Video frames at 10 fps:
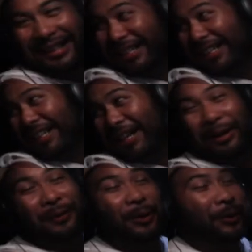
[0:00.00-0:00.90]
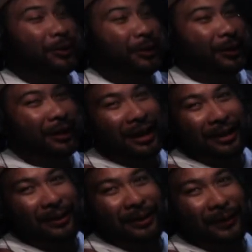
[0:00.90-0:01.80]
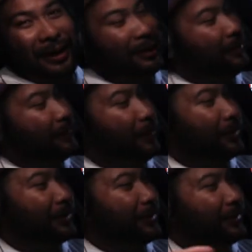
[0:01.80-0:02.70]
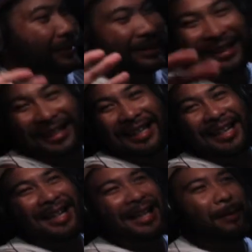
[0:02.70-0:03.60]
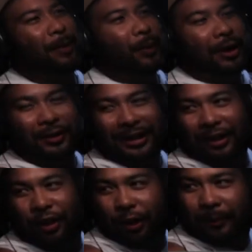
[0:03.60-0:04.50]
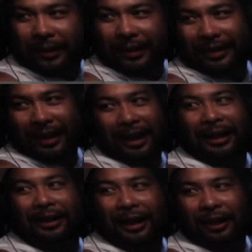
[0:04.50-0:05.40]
I don't even know what's going on. I don't even know what's going on. Sorry, continue. Nah, but when I was at the gym, it just like